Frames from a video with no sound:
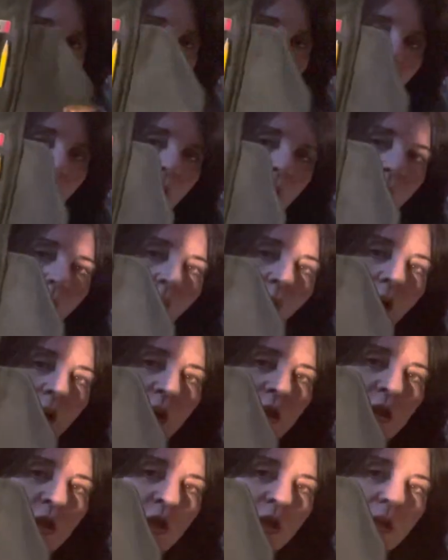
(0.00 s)

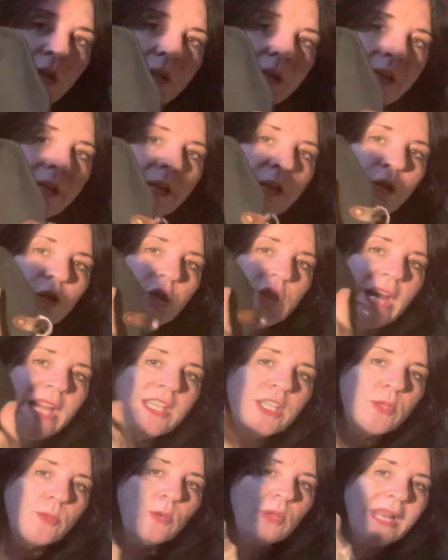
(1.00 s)
large
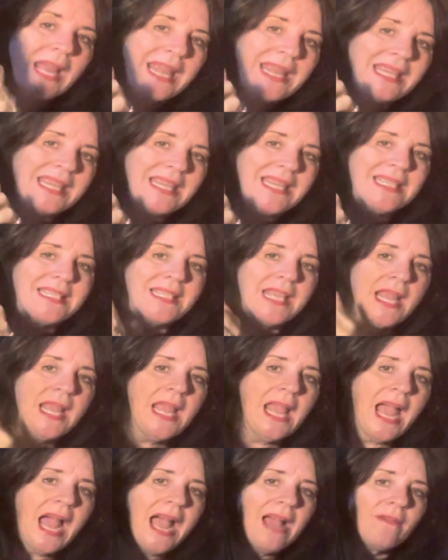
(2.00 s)
interchangeable Lykkes.
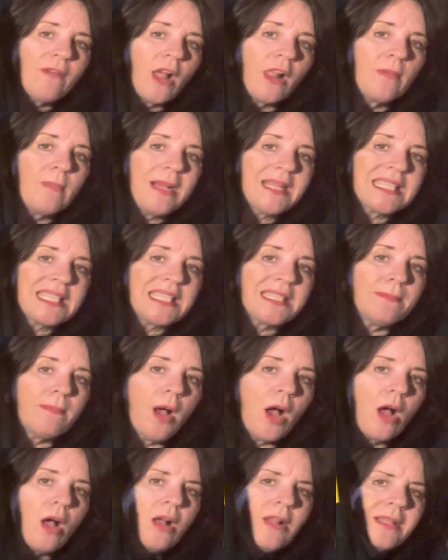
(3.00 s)
have all of my
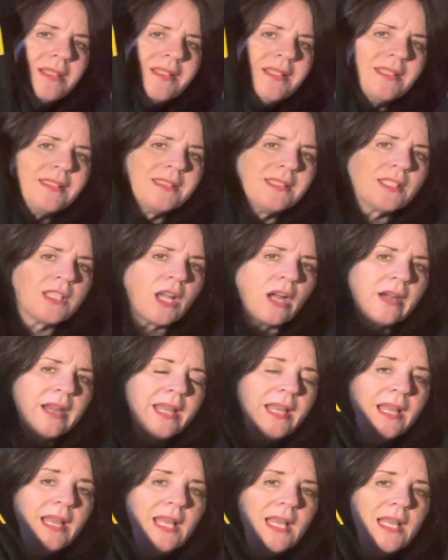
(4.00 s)
small, sorry,
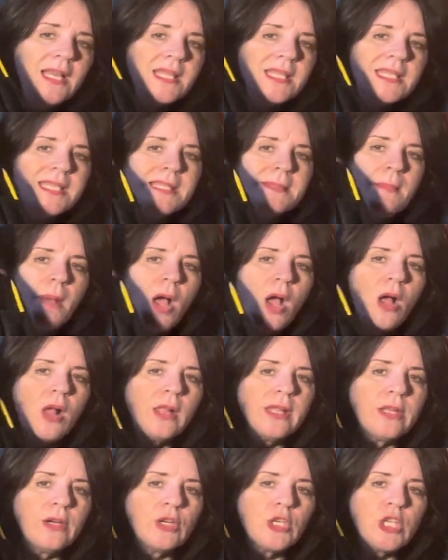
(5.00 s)
small
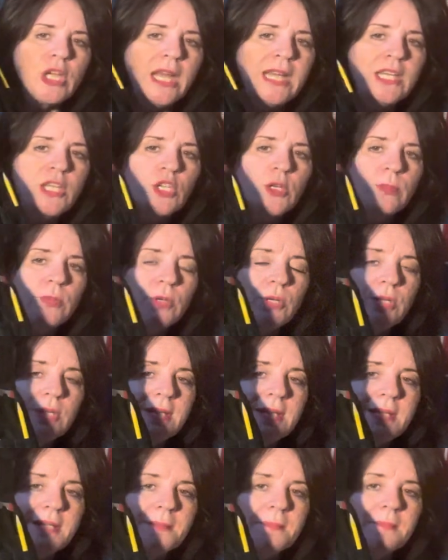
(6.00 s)

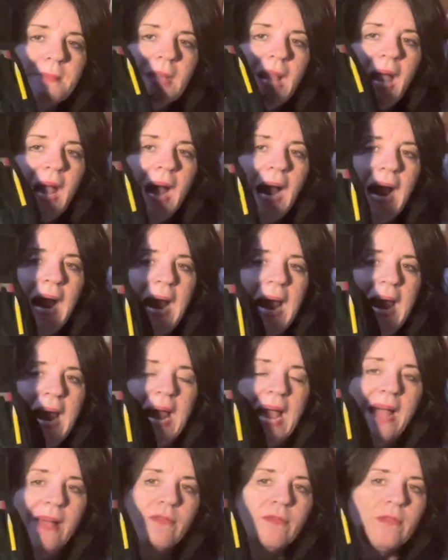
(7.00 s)
interchangeables. I
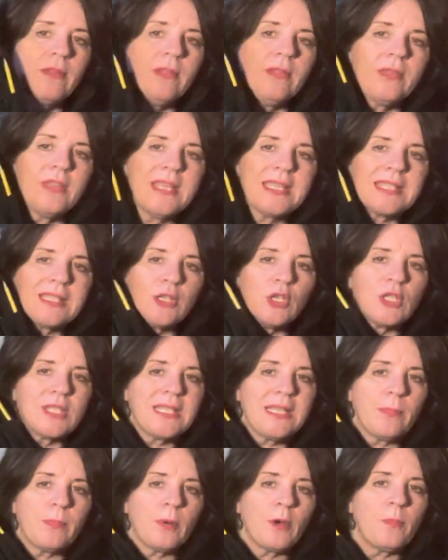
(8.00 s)
have this little
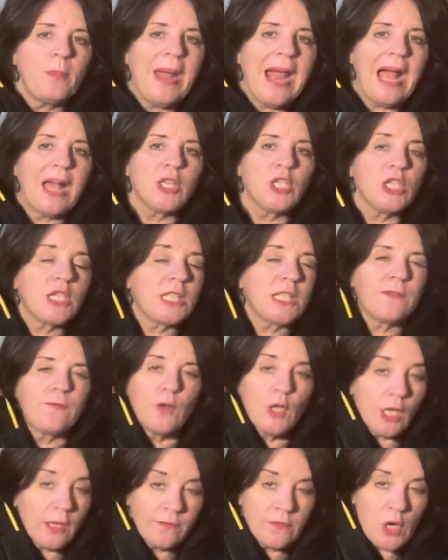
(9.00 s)
zippered pouch is
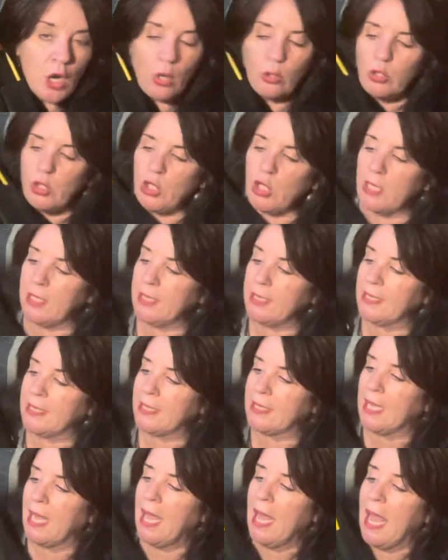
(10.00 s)
full of
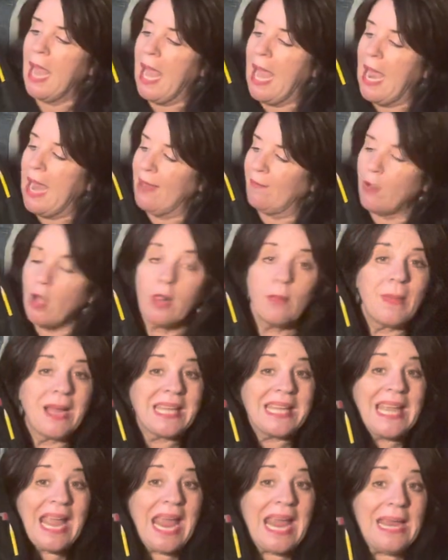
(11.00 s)
notions. I have all of my
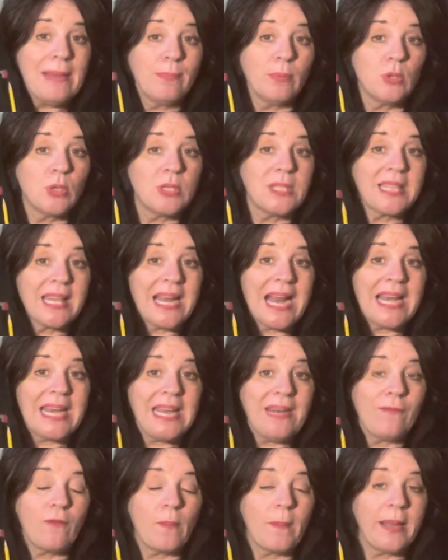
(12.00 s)
cables that I
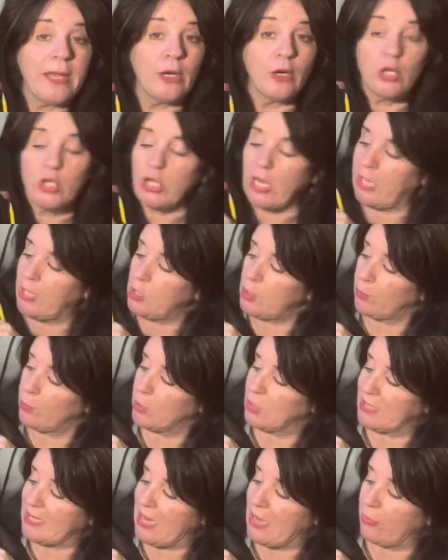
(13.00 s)
need for my
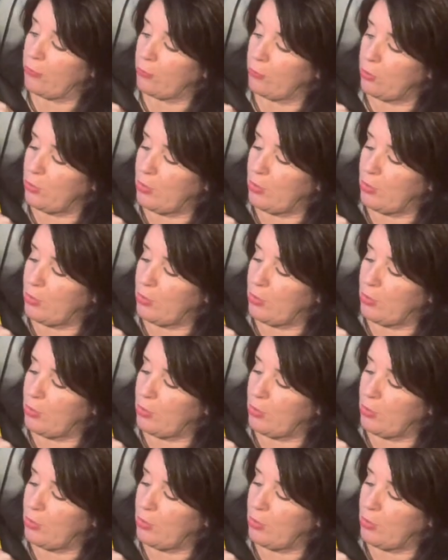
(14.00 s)
interchangeables down through